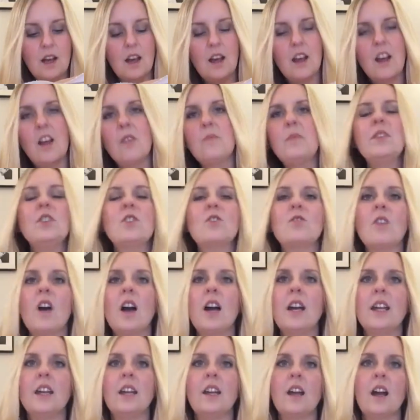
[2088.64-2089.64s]
And I've been
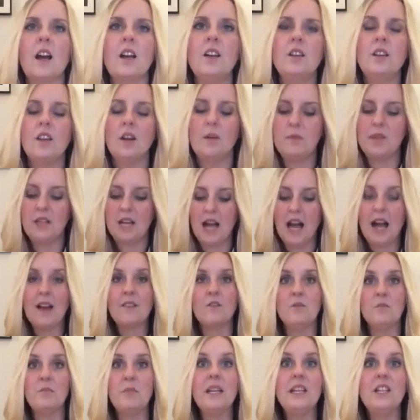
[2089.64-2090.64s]
trying. I, I, mean, I
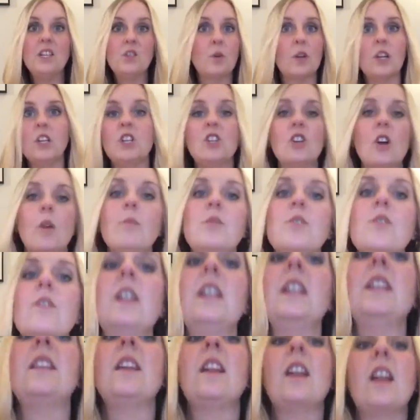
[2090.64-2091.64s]
haven't been to any shops or
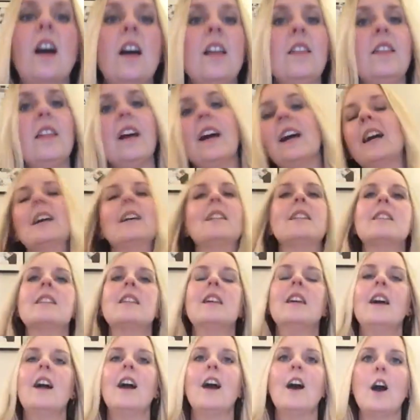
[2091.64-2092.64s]
anything like that,
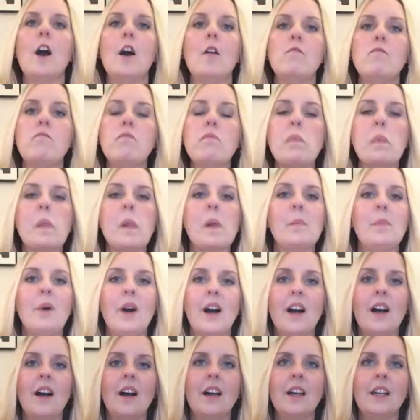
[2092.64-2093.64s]
um, but
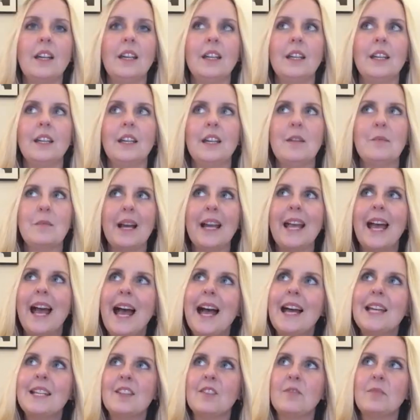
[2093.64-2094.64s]
I, in my
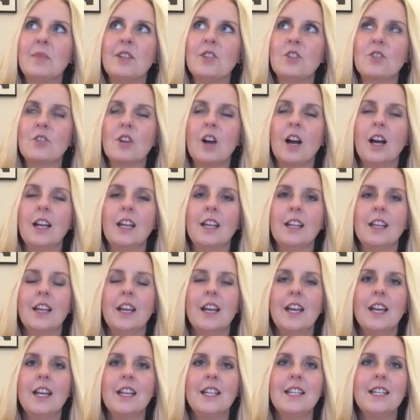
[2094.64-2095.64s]
head, have been trying
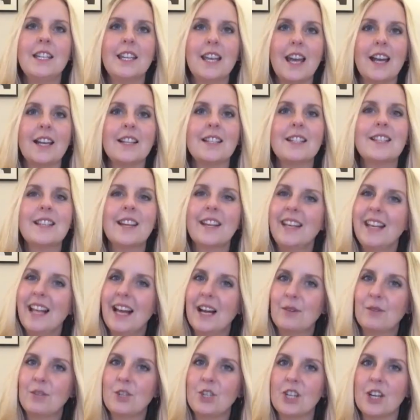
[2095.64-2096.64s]
to get a sun
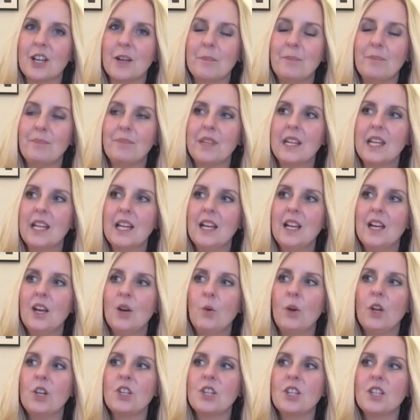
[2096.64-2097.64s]
lounger,
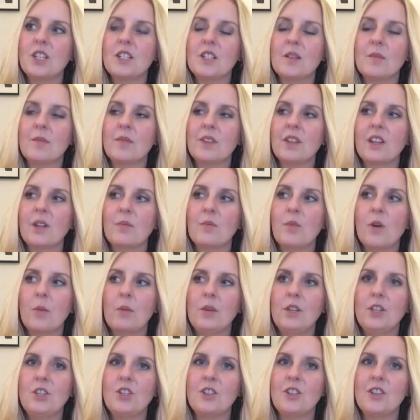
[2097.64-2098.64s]
which is something I
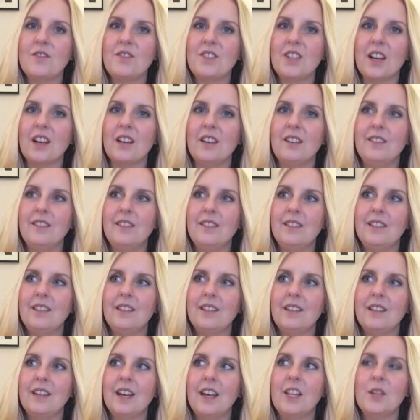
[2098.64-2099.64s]
probably should have done
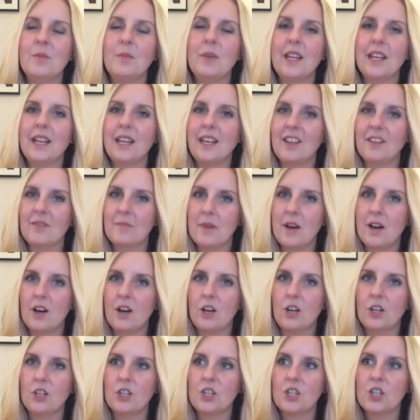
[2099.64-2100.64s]
at the beginning of
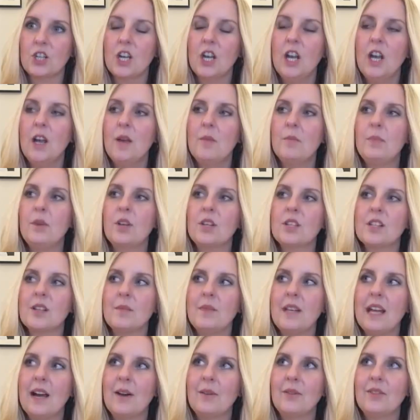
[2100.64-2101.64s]
March because
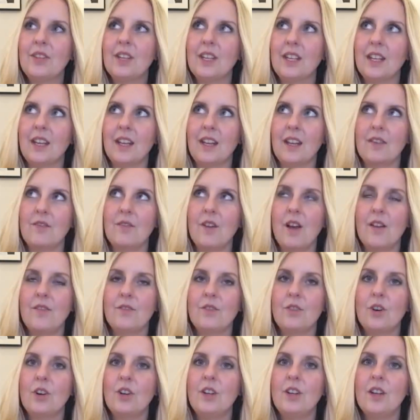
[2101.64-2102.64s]
I'm now thinking if
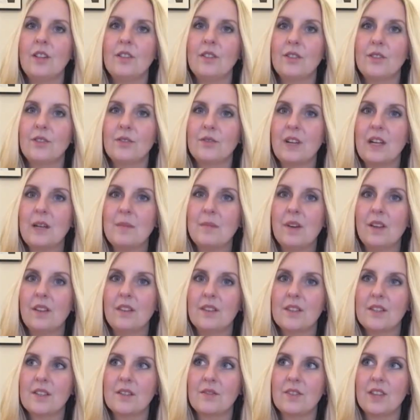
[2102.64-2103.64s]
I've got another three
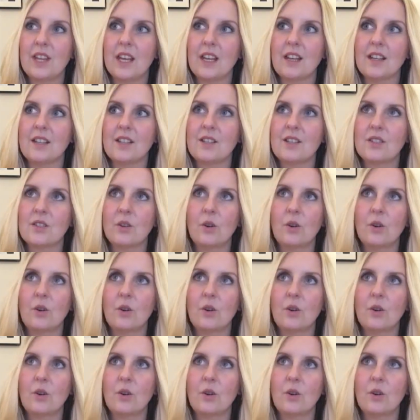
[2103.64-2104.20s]
months of this